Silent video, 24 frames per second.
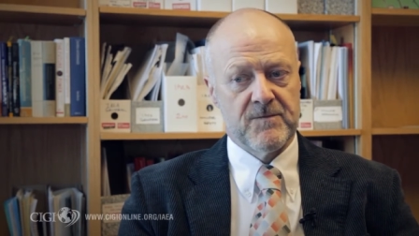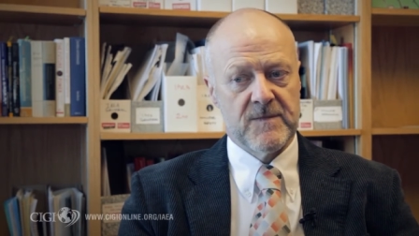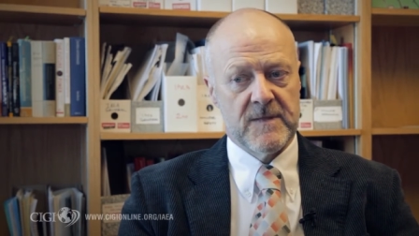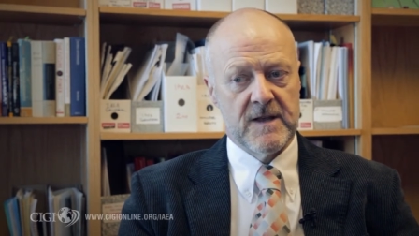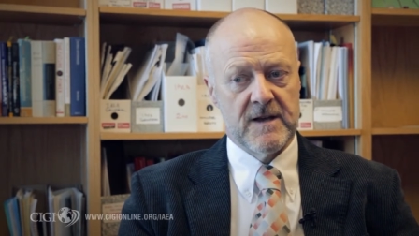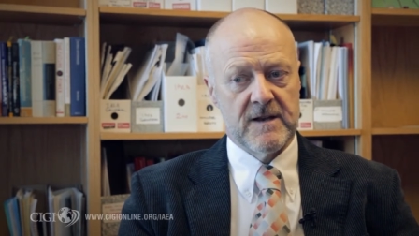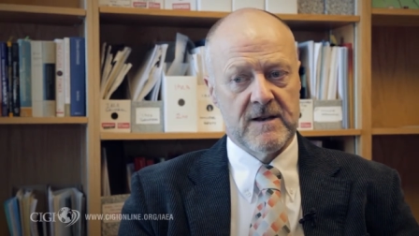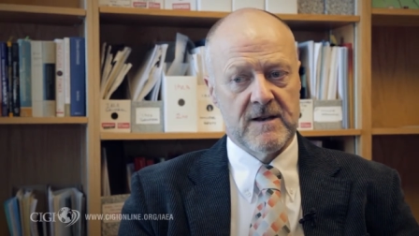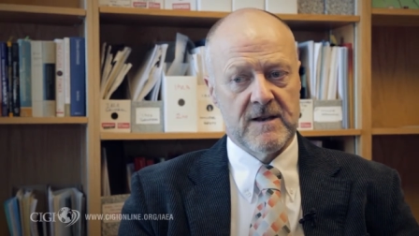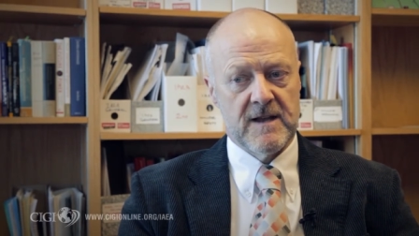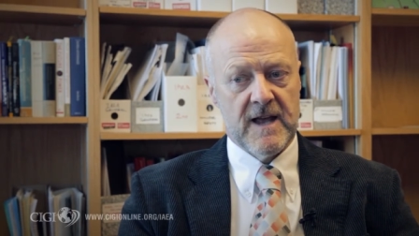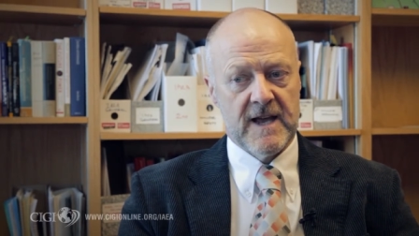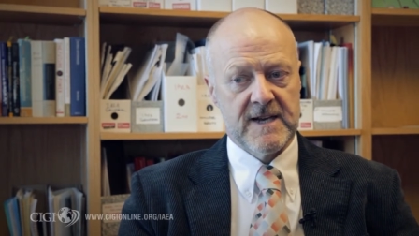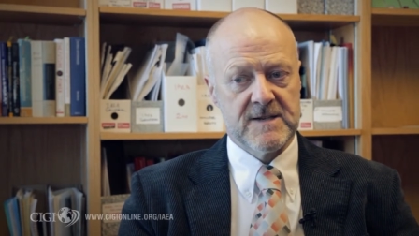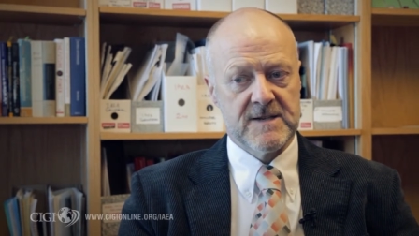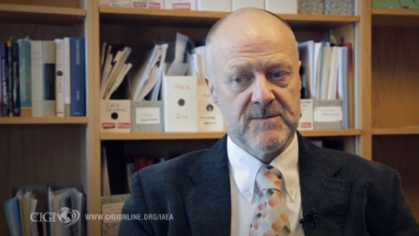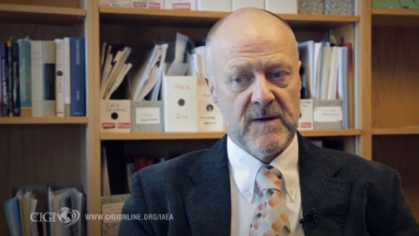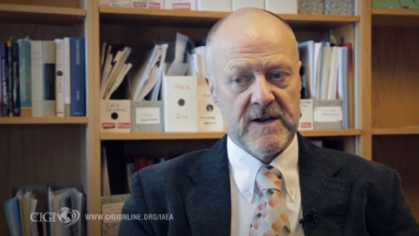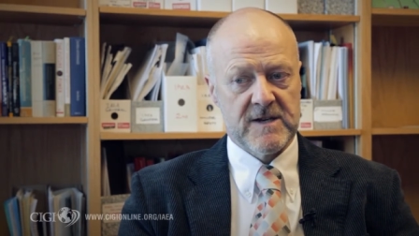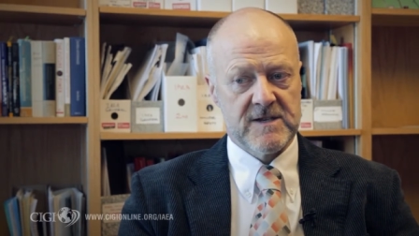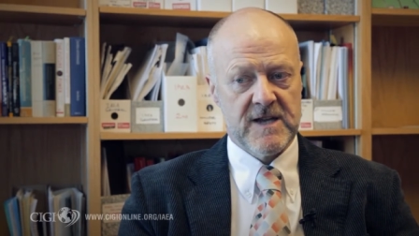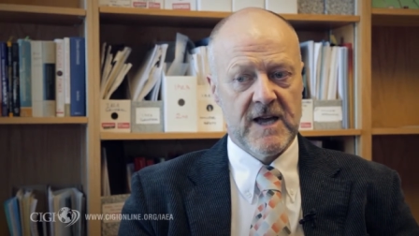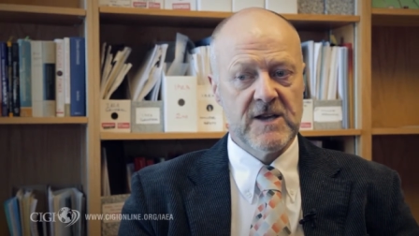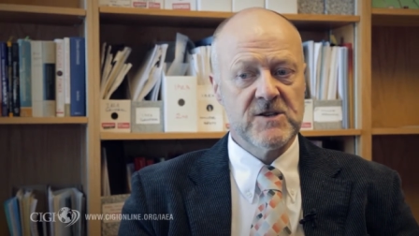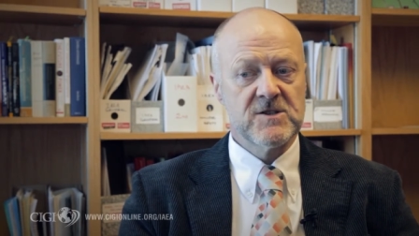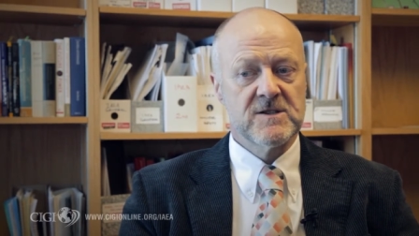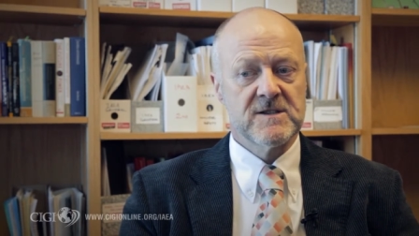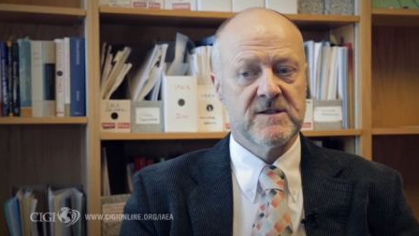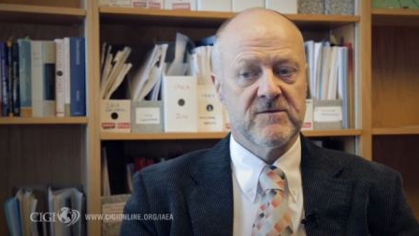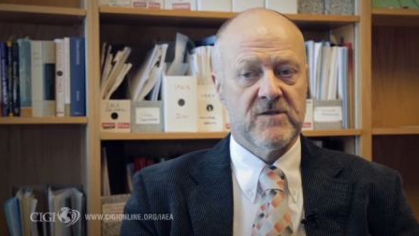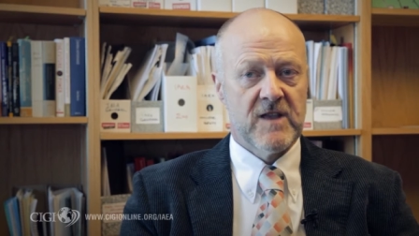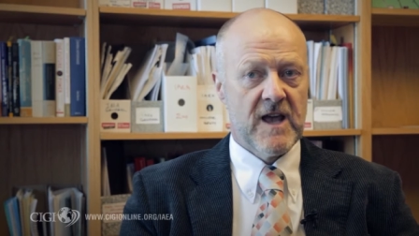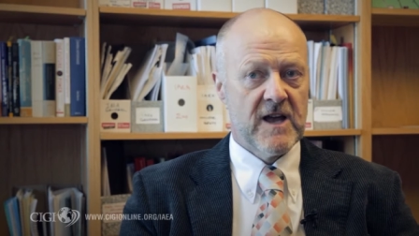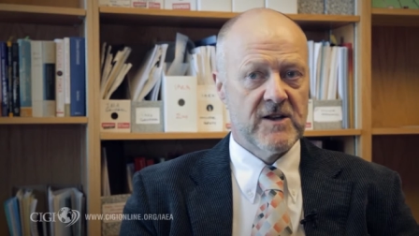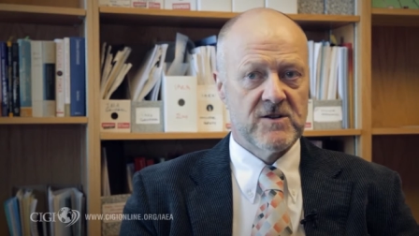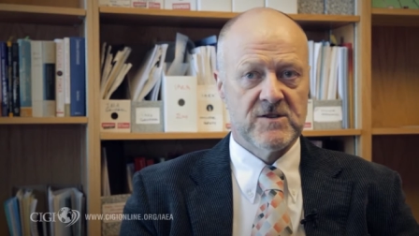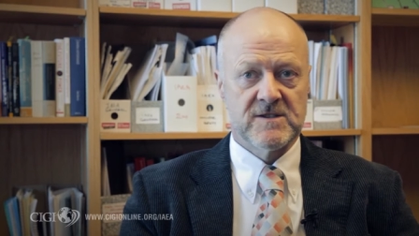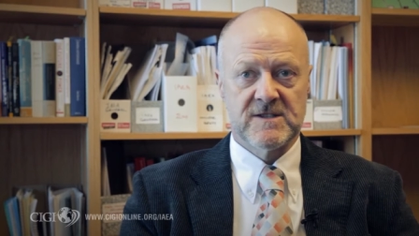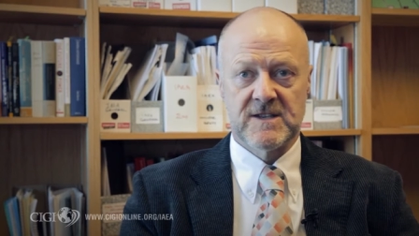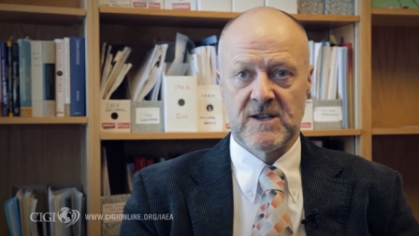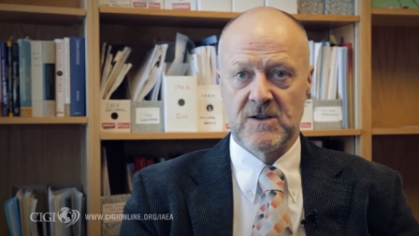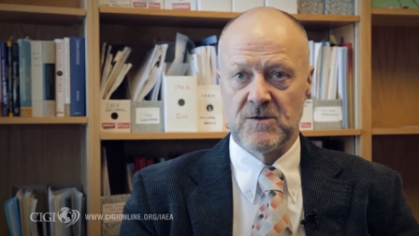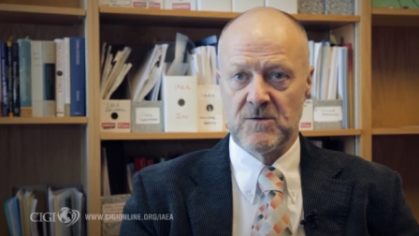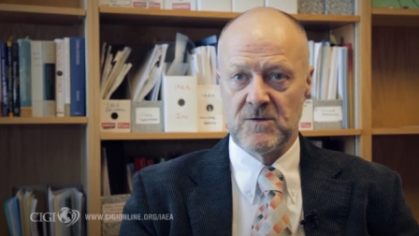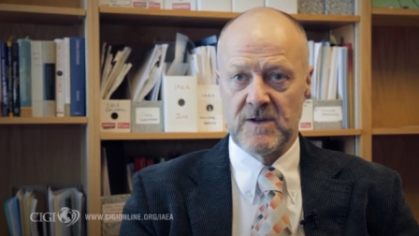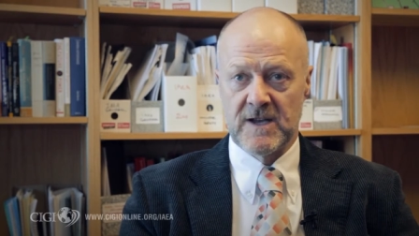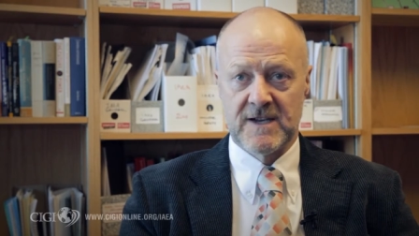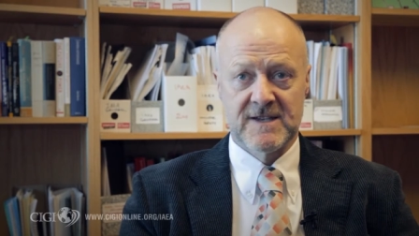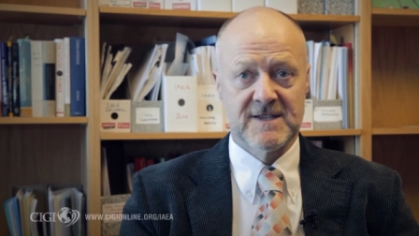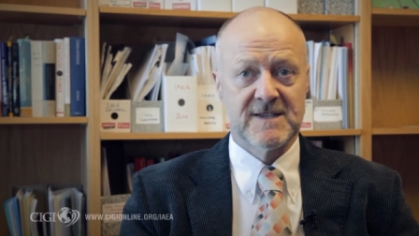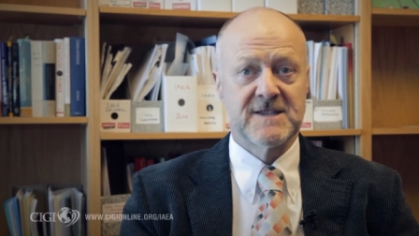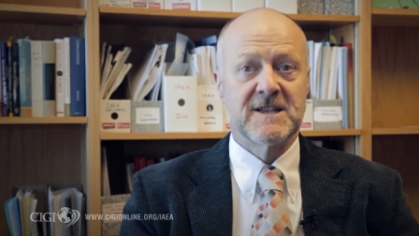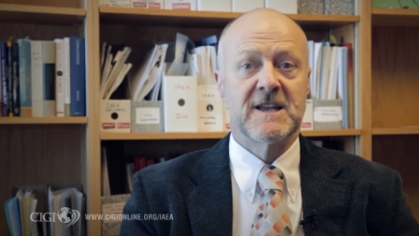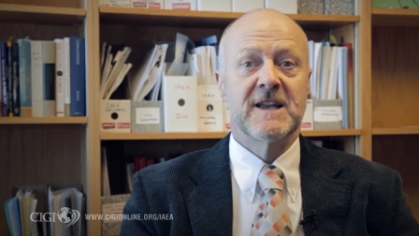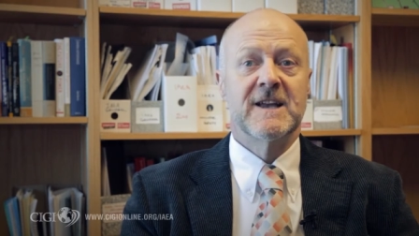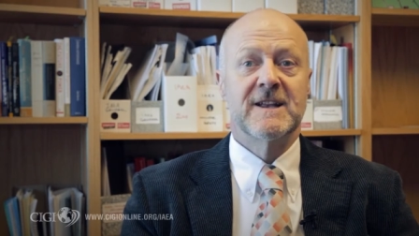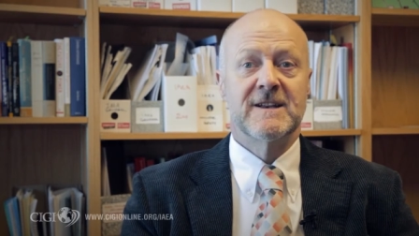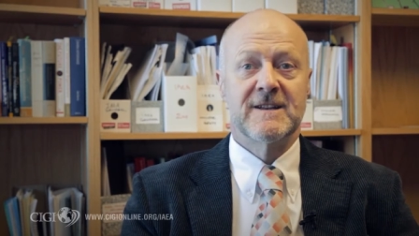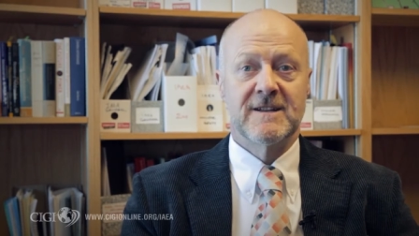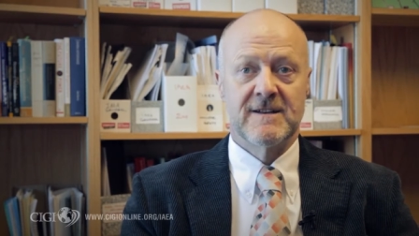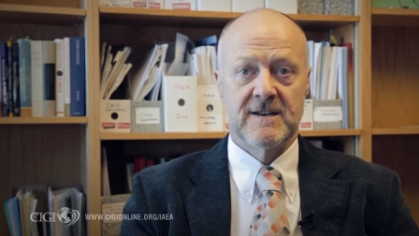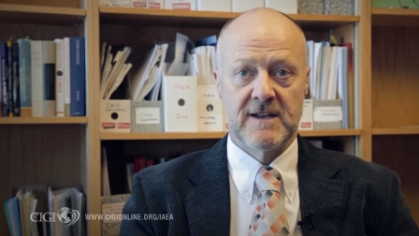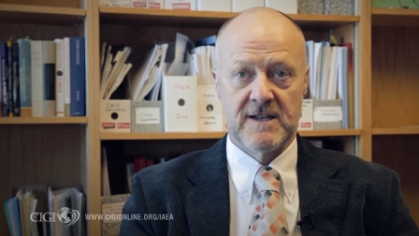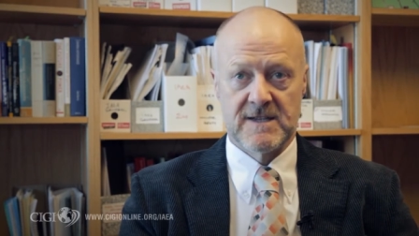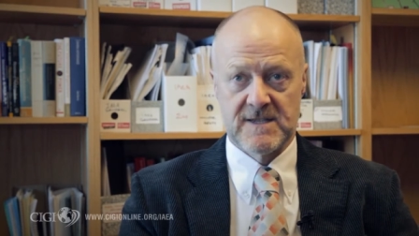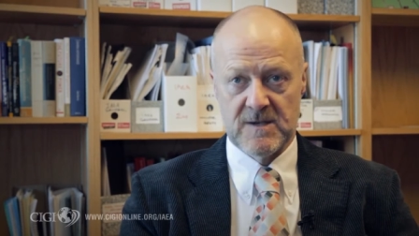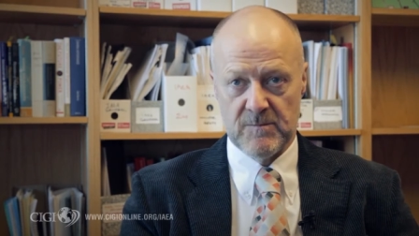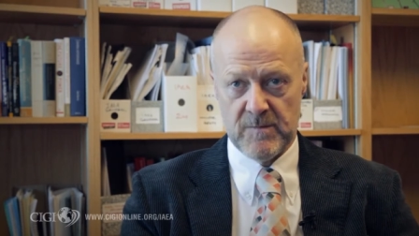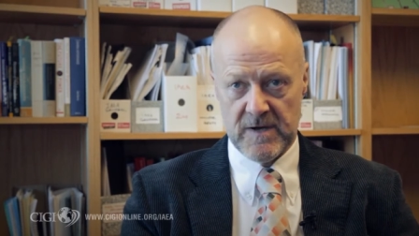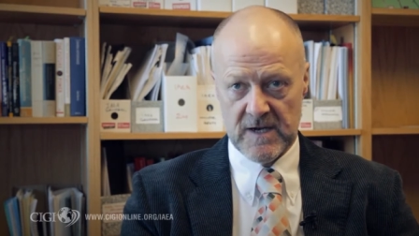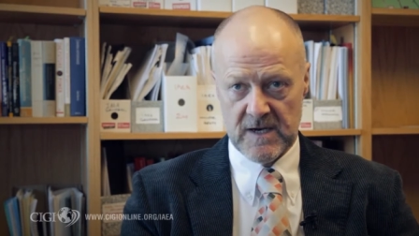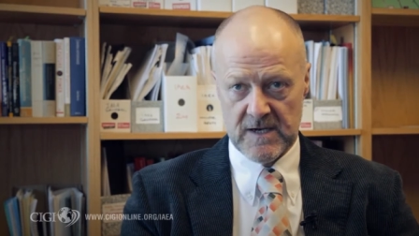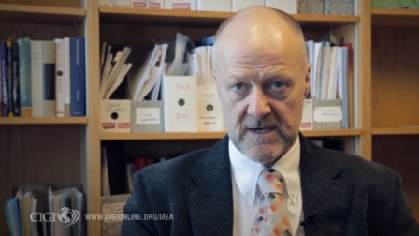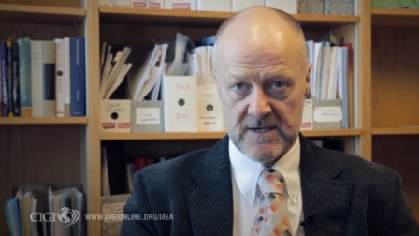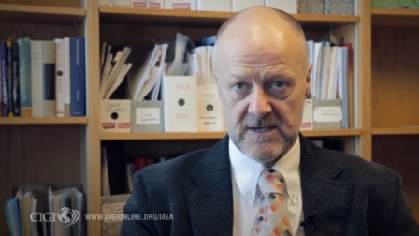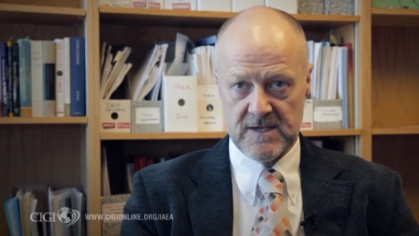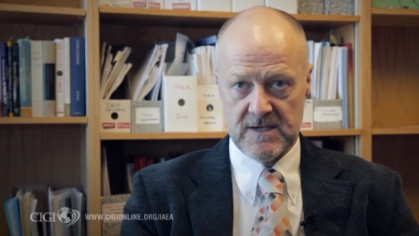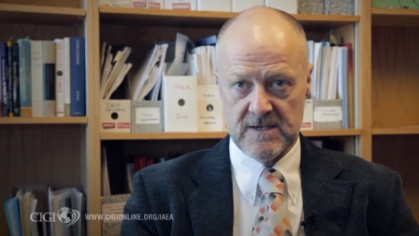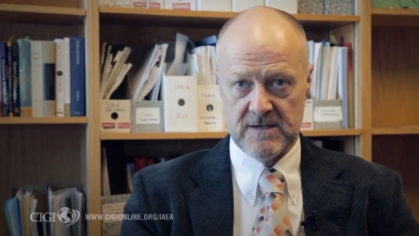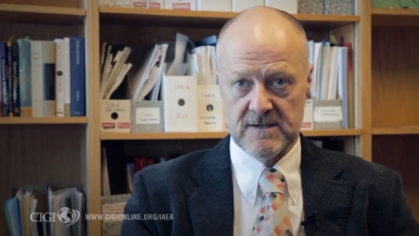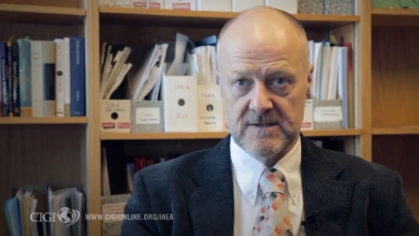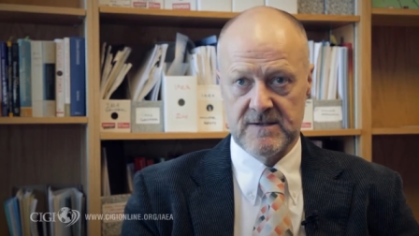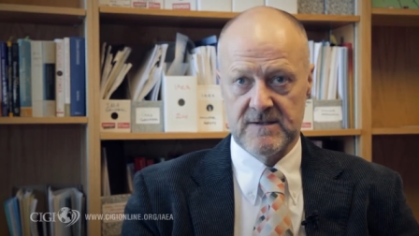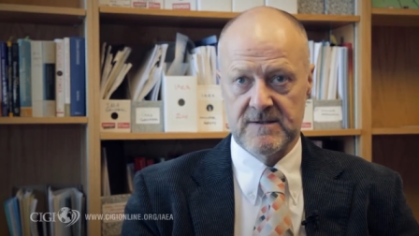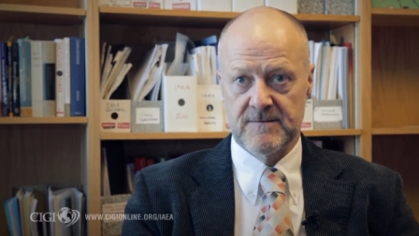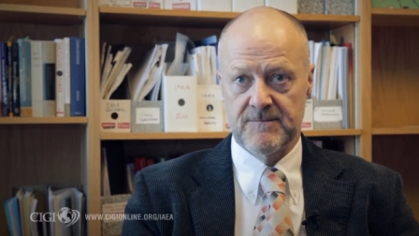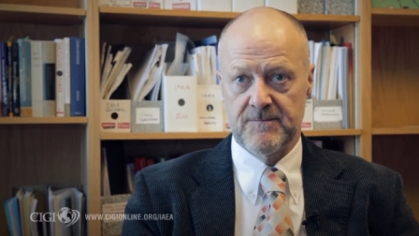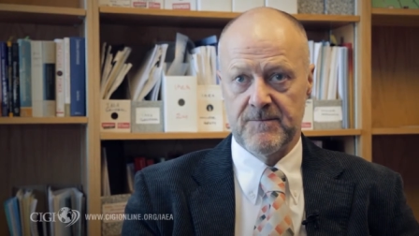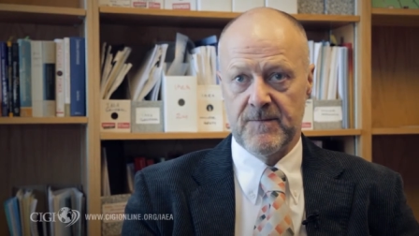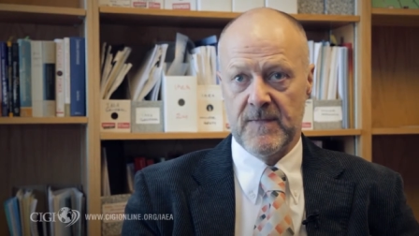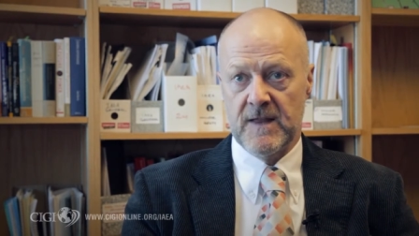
that expectations of the agency exceeded its abilities.